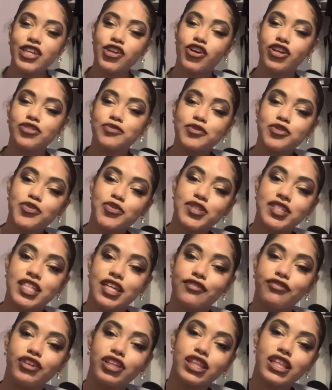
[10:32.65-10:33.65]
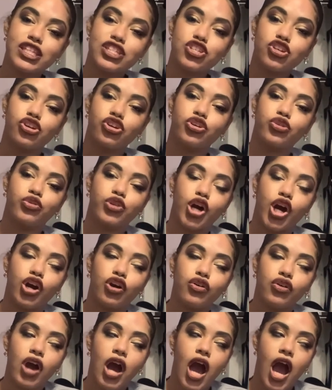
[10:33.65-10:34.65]
Christmas was different this year, you
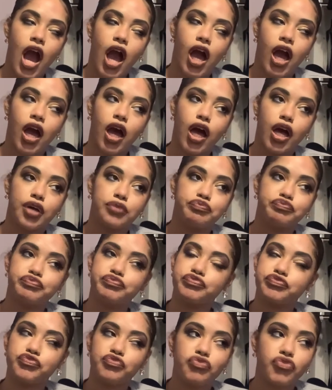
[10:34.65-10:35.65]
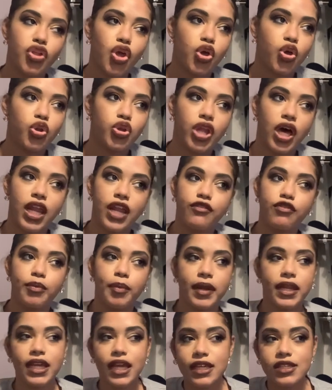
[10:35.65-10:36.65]
know. Um, not
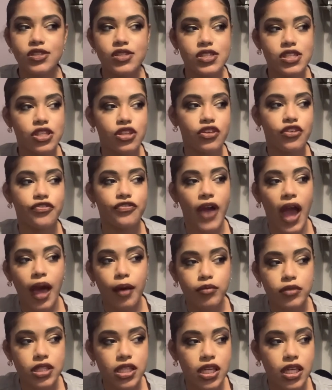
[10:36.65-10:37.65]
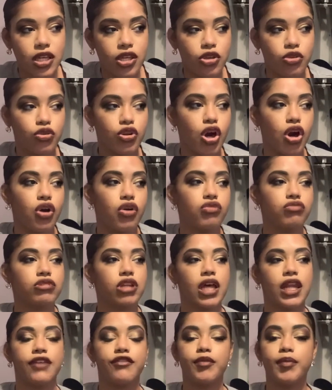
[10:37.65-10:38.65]
everybody gets to see their family, you know.
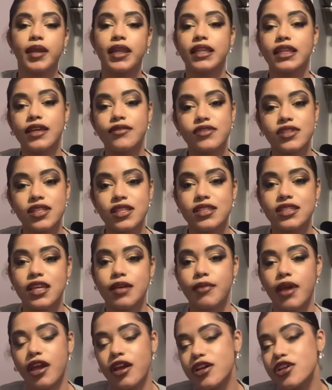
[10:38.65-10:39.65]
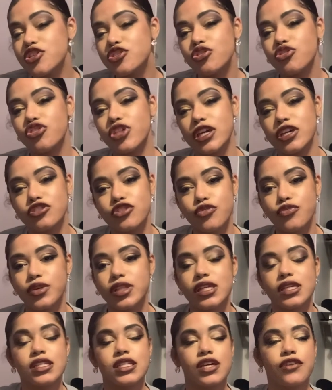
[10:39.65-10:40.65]
Not everybody lives in the same area, so things are
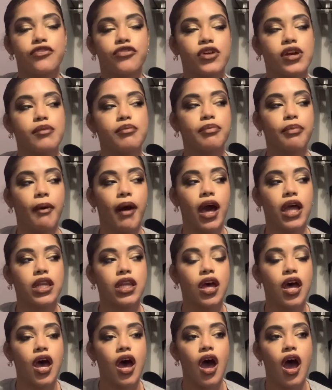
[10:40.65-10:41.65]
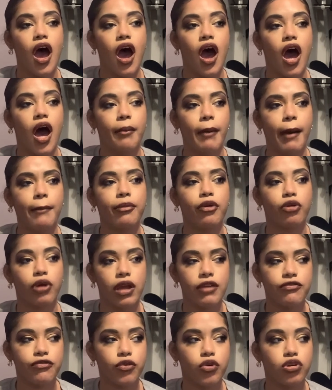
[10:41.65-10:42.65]
really different. But um, I'm
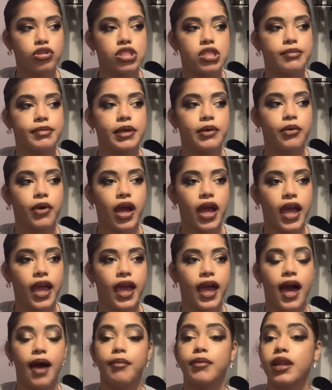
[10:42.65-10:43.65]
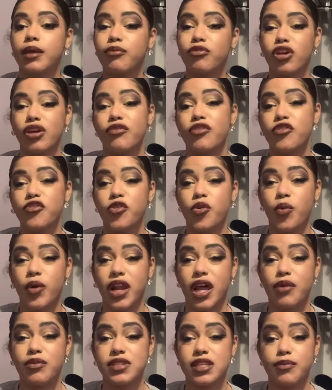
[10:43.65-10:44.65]
grateful to be where I am, and I'm grateful for what
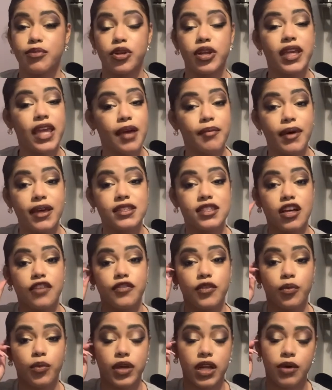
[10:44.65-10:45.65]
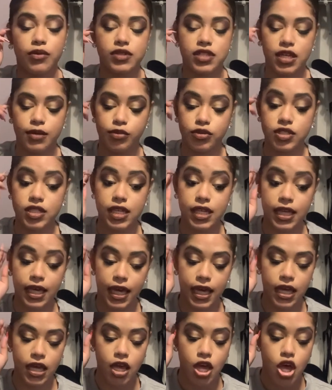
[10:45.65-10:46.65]
I was able to get myself and what I was able to
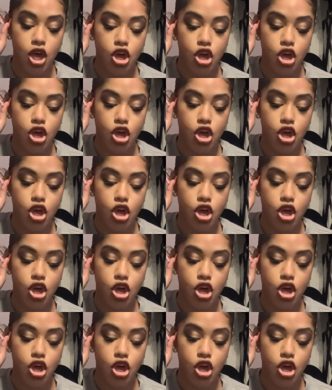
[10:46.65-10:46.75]
get.